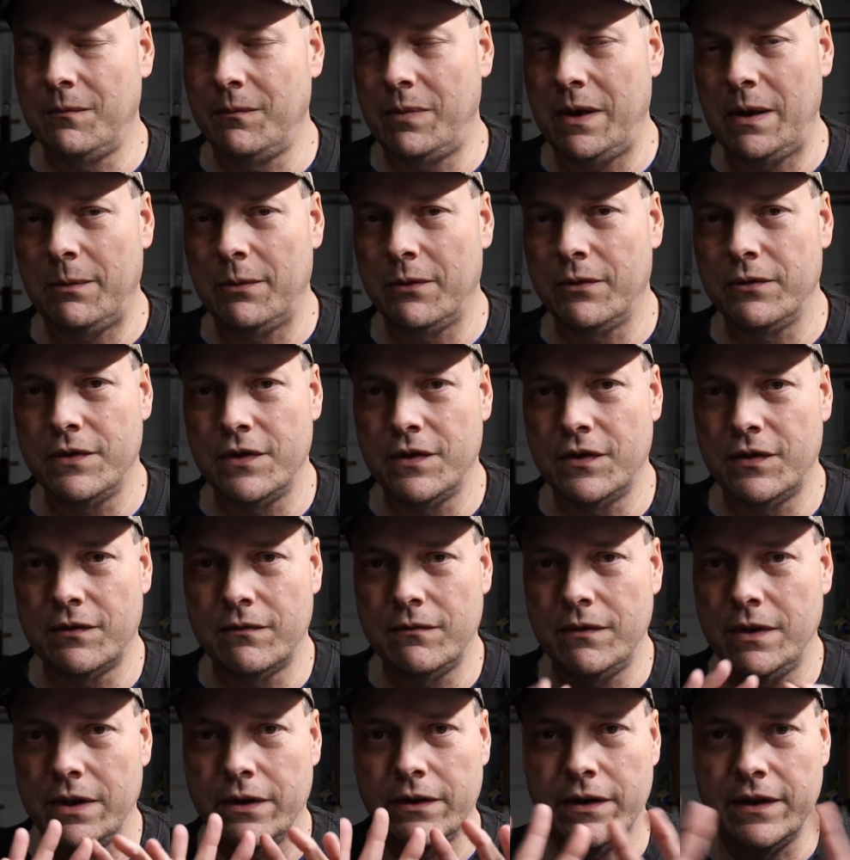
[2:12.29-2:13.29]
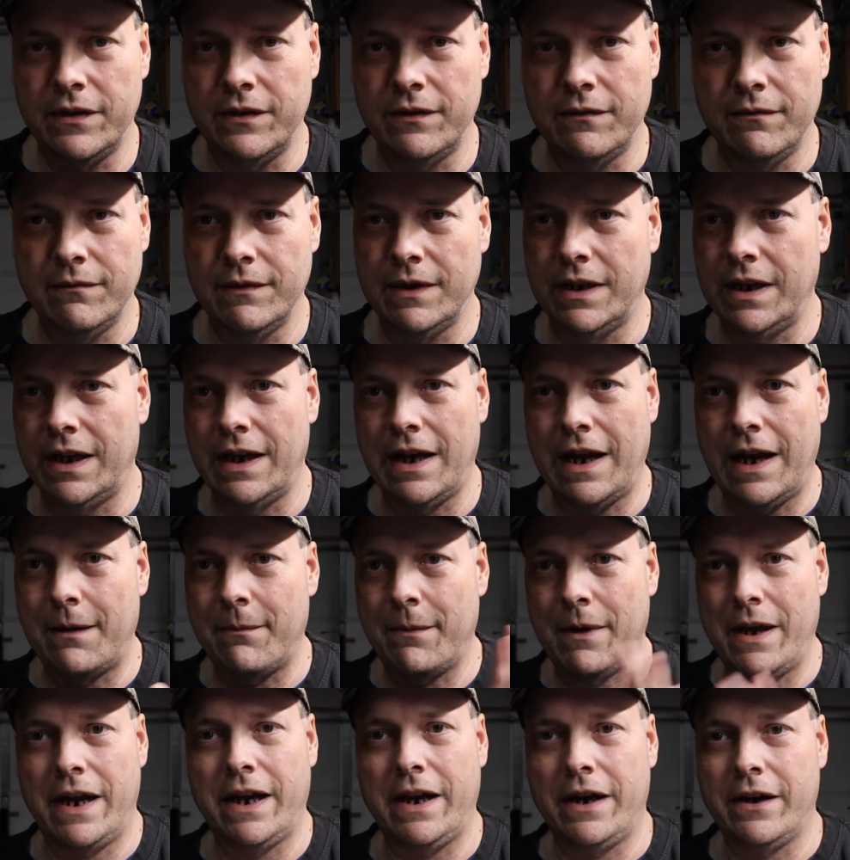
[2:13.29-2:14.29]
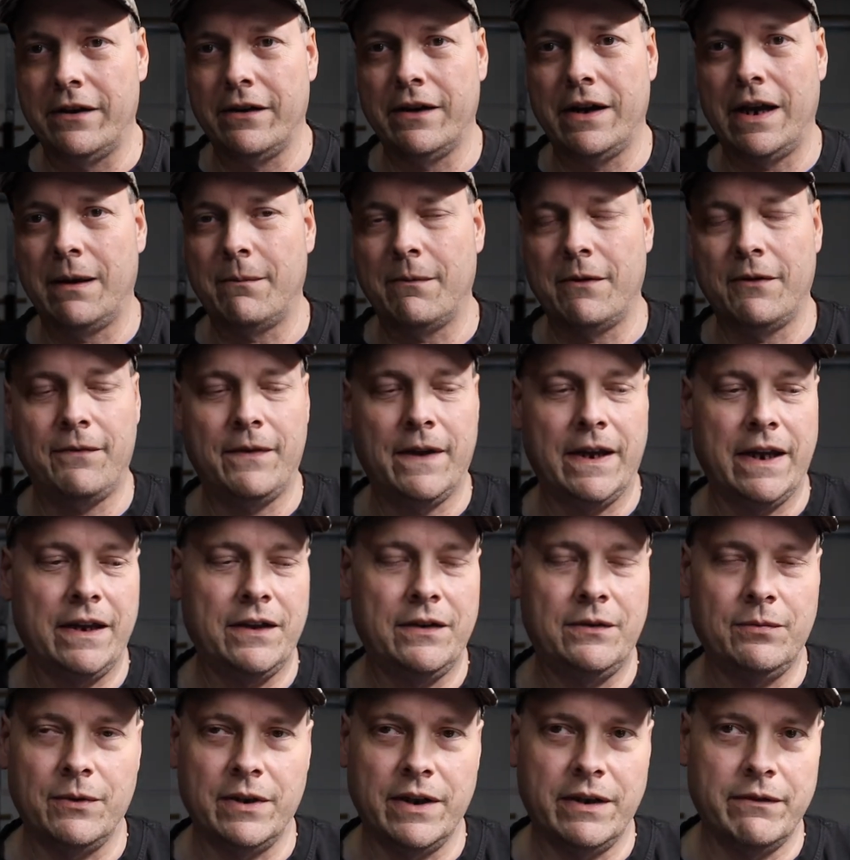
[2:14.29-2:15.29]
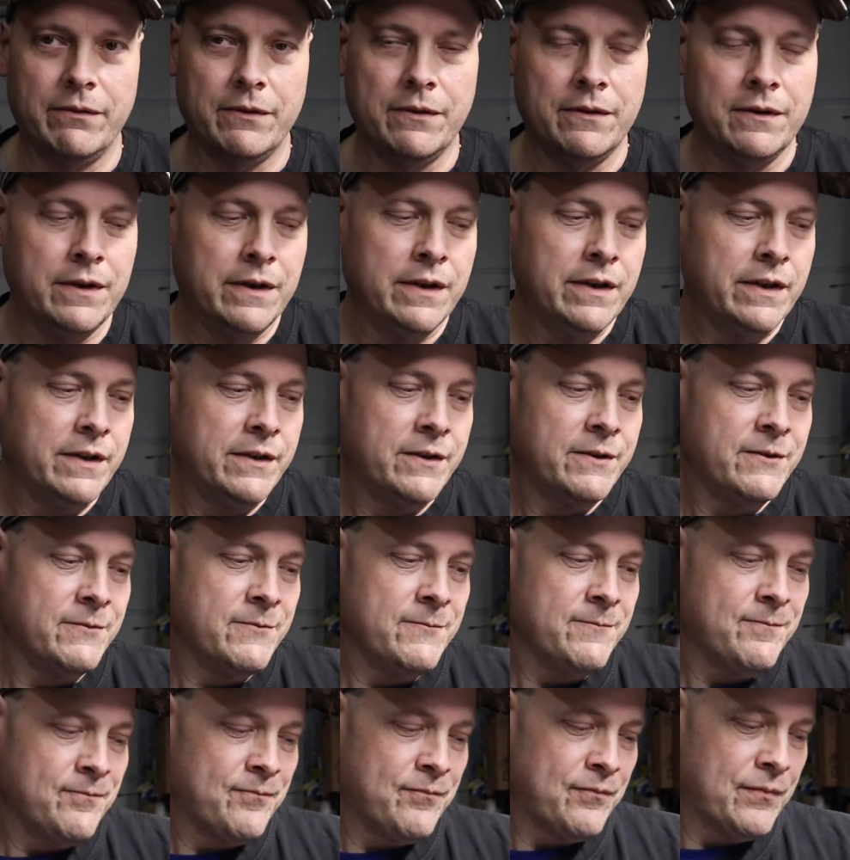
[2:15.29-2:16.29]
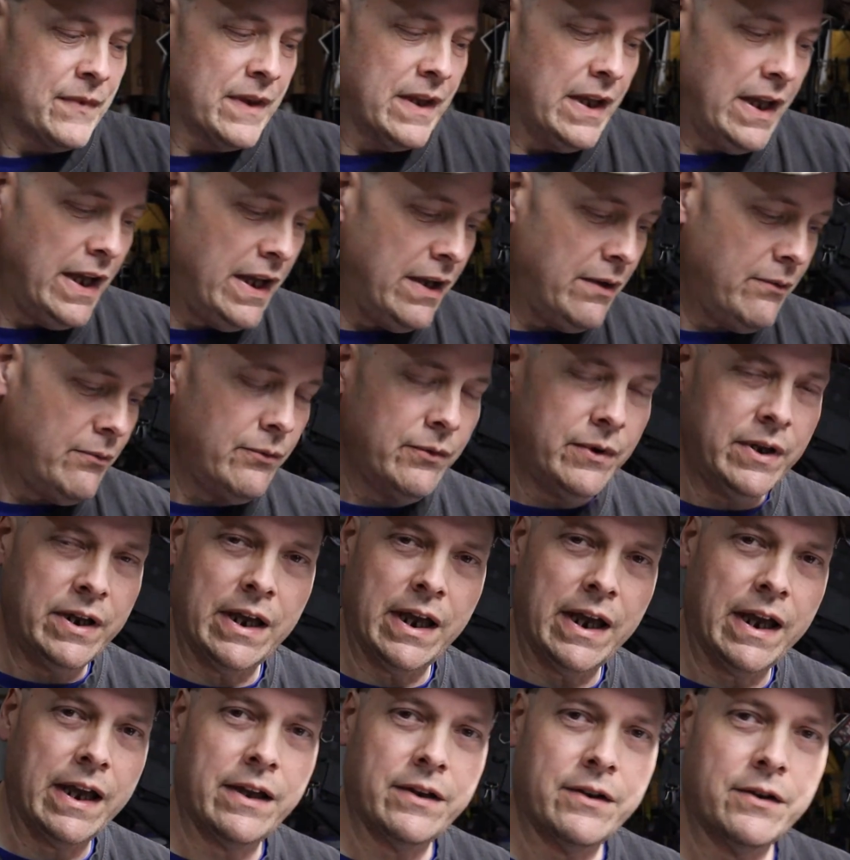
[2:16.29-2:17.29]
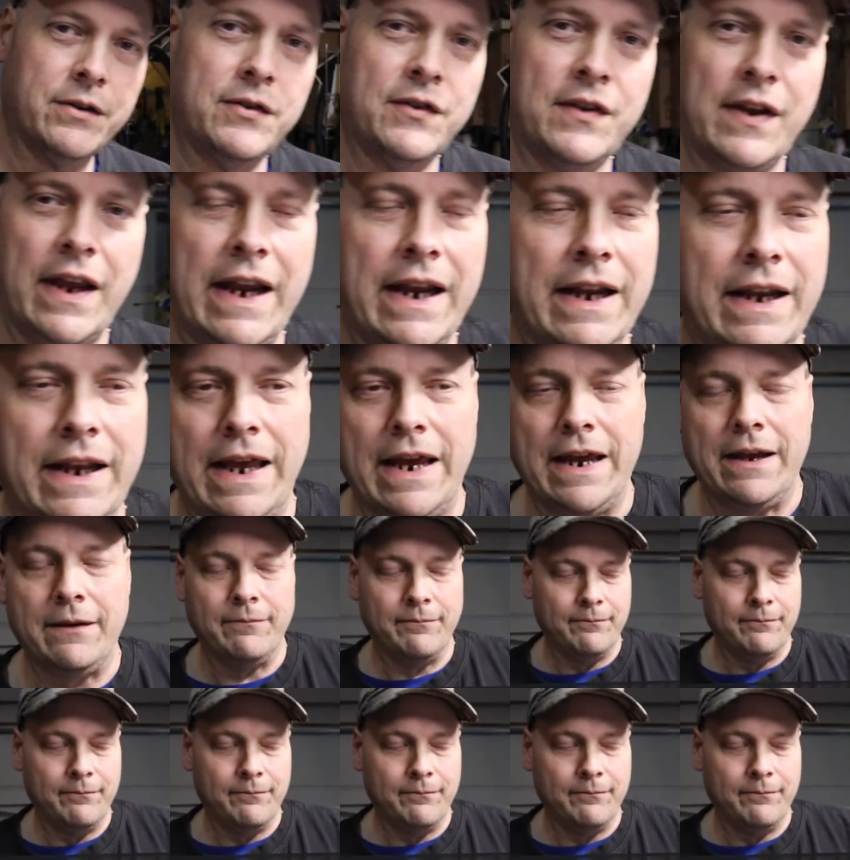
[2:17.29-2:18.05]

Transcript: people just, you know, it's get out of my hair and out of my face, whatever. And I understand that.